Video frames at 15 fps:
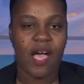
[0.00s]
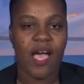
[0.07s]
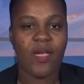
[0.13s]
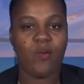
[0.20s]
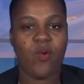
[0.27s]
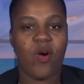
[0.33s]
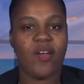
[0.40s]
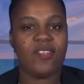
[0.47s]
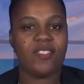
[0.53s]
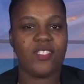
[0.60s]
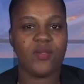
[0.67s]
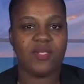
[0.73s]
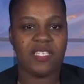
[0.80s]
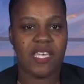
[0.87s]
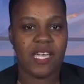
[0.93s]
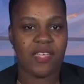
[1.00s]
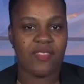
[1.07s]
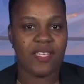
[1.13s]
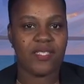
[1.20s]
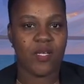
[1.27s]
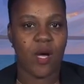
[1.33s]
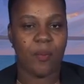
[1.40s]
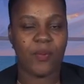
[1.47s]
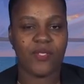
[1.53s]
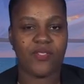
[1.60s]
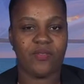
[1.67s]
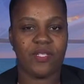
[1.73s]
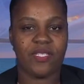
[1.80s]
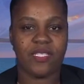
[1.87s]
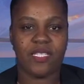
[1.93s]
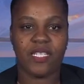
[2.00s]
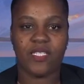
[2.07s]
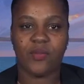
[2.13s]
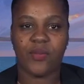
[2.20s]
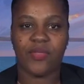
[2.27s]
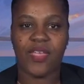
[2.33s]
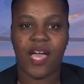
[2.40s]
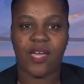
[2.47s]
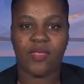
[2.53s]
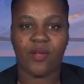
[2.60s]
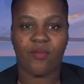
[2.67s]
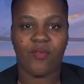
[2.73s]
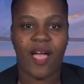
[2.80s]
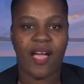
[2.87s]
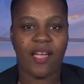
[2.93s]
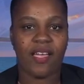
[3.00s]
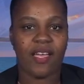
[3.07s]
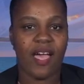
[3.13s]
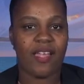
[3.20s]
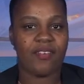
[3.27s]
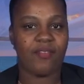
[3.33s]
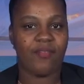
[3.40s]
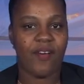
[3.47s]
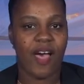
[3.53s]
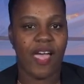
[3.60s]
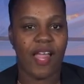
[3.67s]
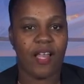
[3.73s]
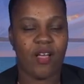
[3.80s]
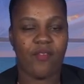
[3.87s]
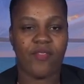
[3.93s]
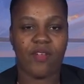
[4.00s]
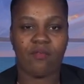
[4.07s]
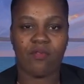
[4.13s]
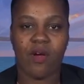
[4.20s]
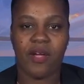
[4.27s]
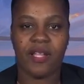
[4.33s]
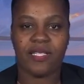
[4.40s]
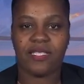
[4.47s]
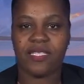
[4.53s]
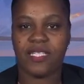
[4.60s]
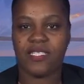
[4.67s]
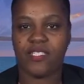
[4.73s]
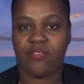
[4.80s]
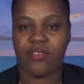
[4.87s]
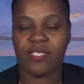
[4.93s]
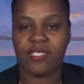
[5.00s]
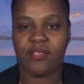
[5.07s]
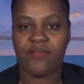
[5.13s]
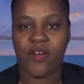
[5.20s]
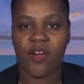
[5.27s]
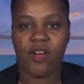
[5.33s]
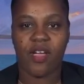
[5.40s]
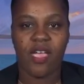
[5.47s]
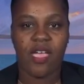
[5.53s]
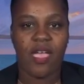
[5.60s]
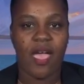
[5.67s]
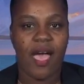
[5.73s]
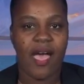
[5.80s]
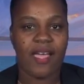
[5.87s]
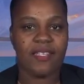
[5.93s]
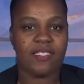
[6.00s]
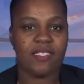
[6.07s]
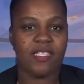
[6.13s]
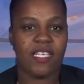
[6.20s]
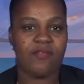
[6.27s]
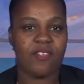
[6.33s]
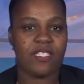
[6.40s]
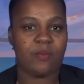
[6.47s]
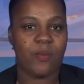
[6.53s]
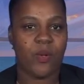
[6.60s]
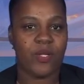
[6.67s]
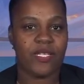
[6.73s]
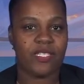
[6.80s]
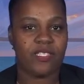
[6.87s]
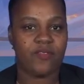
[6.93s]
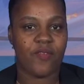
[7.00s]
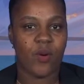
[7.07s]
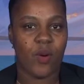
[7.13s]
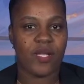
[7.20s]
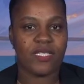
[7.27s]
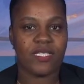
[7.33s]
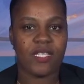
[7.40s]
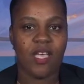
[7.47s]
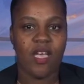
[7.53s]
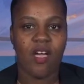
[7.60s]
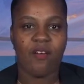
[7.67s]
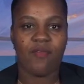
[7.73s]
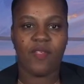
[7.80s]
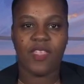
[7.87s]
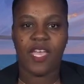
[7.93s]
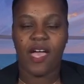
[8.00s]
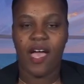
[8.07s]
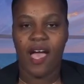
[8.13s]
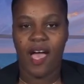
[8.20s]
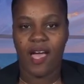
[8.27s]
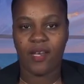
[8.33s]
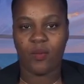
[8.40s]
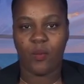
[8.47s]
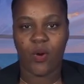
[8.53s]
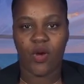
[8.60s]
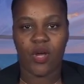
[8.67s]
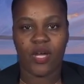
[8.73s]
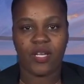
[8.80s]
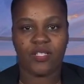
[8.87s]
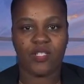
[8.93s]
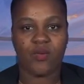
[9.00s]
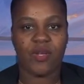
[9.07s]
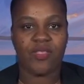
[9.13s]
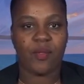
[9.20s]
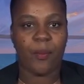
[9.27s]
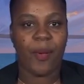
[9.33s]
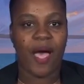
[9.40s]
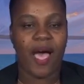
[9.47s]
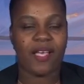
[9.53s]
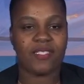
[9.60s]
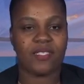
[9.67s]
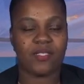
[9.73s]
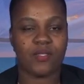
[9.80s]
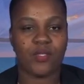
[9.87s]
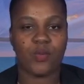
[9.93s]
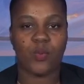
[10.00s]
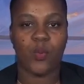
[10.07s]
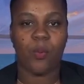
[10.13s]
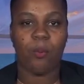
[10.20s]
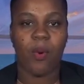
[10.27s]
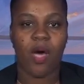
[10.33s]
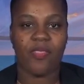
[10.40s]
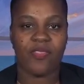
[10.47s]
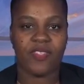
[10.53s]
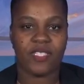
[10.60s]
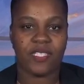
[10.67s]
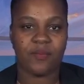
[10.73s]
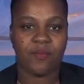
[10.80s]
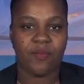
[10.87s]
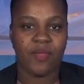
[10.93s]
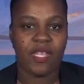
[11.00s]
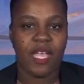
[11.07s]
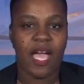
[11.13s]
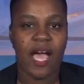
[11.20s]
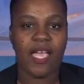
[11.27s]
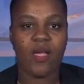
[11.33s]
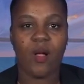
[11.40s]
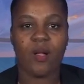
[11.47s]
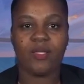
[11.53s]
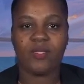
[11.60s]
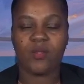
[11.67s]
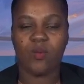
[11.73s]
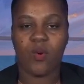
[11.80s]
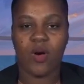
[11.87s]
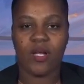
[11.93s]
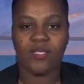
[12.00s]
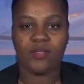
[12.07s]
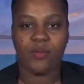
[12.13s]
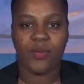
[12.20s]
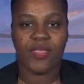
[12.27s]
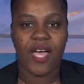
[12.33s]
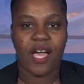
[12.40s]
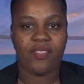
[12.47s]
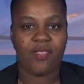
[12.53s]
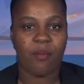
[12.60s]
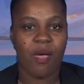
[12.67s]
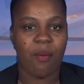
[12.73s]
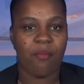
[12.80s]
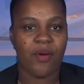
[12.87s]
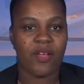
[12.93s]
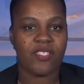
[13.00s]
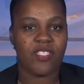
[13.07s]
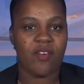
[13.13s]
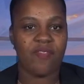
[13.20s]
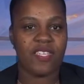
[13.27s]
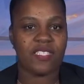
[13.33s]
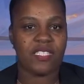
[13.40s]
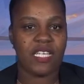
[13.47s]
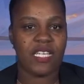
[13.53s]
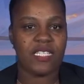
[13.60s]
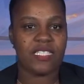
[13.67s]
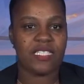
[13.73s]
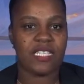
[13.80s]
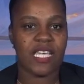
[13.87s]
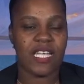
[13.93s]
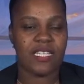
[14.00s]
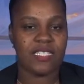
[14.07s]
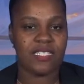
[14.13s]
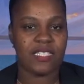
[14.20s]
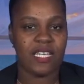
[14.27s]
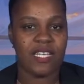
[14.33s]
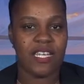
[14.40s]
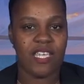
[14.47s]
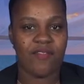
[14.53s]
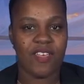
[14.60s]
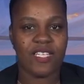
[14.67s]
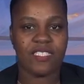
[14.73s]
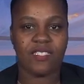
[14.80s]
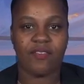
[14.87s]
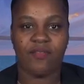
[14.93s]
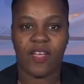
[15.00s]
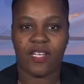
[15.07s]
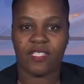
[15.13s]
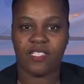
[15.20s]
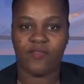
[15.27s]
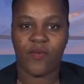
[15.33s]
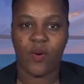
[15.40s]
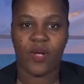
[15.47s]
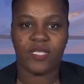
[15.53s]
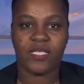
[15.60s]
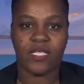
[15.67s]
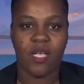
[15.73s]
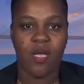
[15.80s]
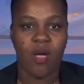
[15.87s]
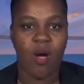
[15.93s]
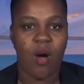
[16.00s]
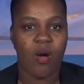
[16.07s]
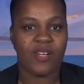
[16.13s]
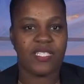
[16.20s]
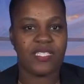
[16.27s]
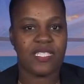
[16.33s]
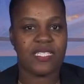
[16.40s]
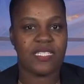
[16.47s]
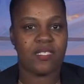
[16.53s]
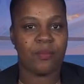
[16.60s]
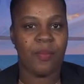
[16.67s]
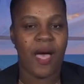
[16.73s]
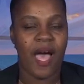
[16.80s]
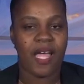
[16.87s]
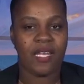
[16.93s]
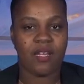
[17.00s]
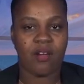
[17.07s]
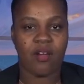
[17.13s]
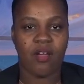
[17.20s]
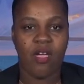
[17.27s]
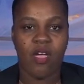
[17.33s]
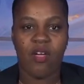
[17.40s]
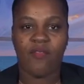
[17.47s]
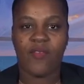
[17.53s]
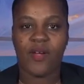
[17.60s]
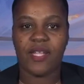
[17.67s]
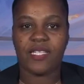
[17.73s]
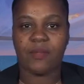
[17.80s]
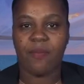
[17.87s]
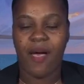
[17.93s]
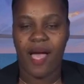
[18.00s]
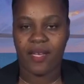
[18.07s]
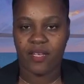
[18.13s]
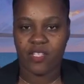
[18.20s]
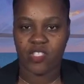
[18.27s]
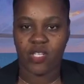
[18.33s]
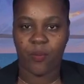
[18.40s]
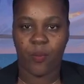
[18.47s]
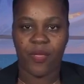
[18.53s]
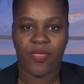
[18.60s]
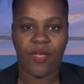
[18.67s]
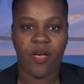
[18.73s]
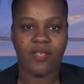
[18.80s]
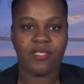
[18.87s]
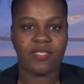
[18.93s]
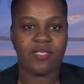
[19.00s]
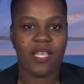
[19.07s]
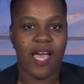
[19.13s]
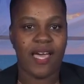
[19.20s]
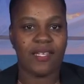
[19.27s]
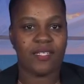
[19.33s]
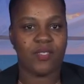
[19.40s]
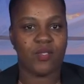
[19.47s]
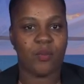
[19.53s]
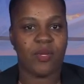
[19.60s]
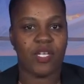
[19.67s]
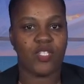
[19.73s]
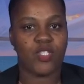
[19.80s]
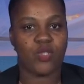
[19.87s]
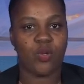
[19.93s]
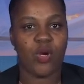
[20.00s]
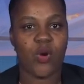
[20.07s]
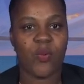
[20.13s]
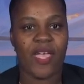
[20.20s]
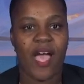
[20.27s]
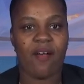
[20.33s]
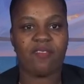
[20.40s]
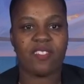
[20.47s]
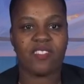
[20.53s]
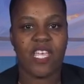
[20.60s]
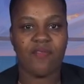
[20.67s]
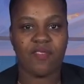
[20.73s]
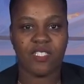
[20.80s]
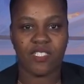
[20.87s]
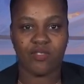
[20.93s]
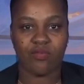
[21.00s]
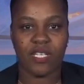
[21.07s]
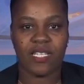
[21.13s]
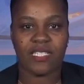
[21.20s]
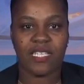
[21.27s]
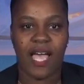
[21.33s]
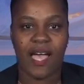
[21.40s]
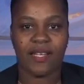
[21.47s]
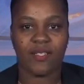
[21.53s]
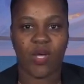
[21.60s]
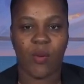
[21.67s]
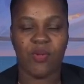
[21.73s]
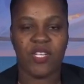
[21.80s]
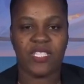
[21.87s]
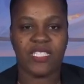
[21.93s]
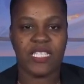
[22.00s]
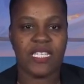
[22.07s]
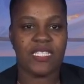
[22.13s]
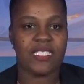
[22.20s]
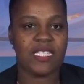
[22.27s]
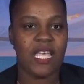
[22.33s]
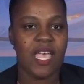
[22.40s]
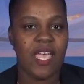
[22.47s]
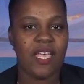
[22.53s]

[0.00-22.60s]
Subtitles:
I want to take this opportunity to thank the rank and file of the Royal St. Christopher and Nevis Police Force for their hard work during the past 2 months. I also want to thank the members of the St. Kitts Nevis Defence Force, our sister partner, for its partnership with us and to make sure we have safer streets and communities,